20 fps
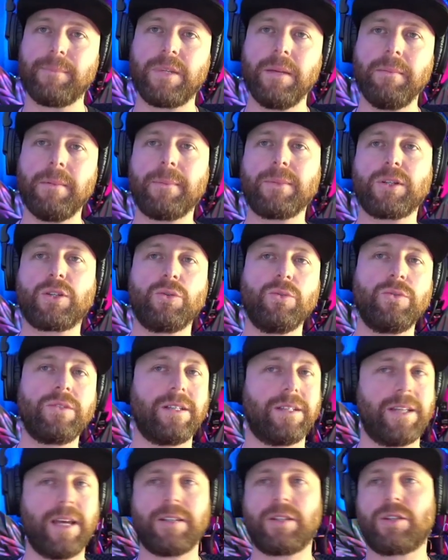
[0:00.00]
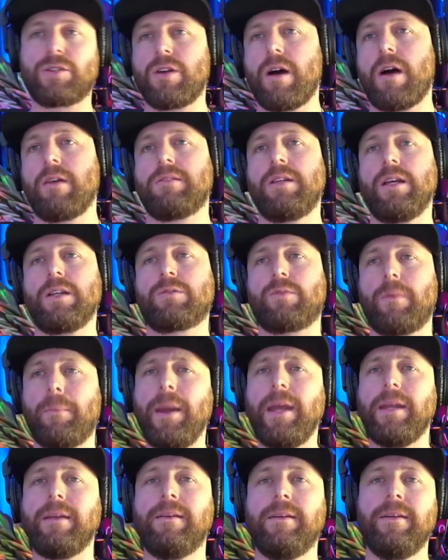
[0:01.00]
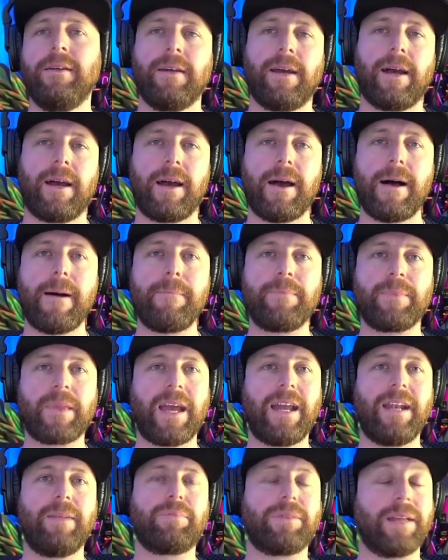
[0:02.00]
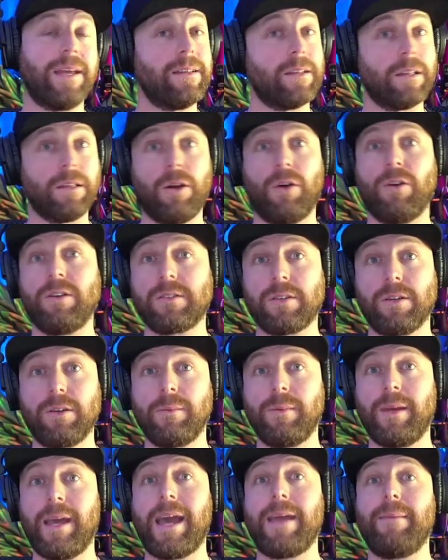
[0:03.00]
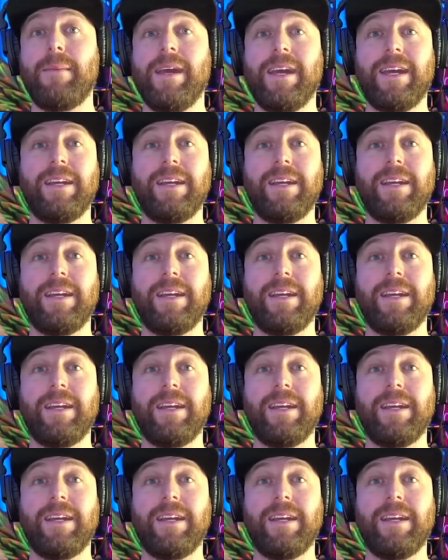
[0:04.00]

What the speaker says: Tip number 2 is to test, trial, test, repeat, and play the long-term game.